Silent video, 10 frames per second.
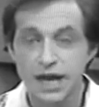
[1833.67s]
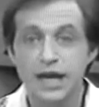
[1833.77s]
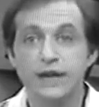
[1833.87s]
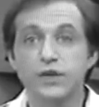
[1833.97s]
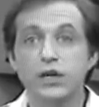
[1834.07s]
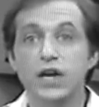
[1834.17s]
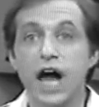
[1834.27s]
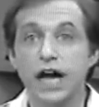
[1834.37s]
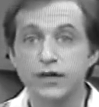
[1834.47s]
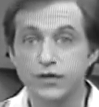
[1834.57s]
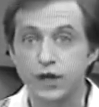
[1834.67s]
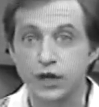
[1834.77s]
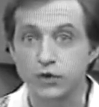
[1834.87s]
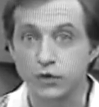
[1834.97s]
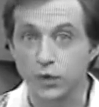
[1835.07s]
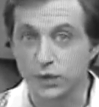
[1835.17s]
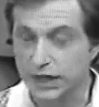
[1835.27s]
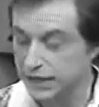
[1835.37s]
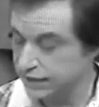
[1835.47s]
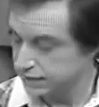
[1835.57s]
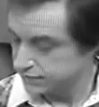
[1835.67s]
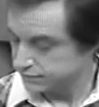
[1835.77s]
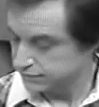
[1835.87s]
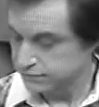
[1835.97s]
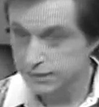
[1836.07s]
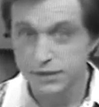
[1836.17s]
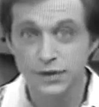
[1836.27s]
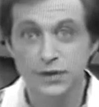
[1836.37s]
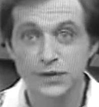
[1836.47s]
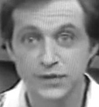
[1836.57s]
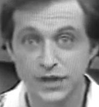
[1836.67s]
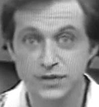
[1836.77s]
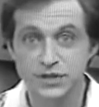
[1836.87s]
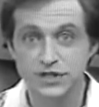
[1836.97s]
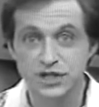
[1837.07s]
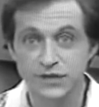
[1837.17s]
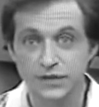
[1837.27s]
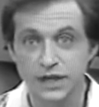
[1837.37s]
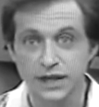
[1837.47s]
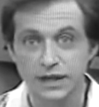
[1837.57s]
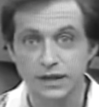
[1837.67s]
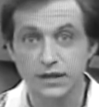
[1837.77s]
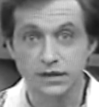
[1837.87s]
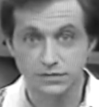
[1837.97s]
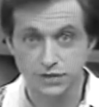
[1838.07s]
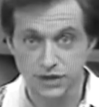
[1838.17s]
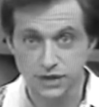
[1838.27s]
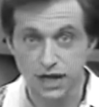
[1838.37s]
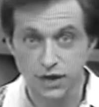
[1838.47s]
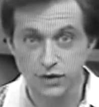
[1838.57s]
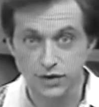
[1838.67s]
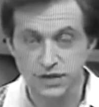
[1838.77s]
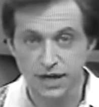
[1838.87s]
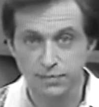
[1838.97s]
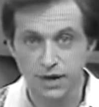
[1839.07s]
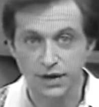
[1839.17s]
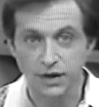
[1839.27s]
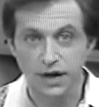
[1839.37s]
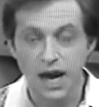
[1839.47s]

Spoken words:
If you look under the control key, there's the shift key, just like on your typewriter.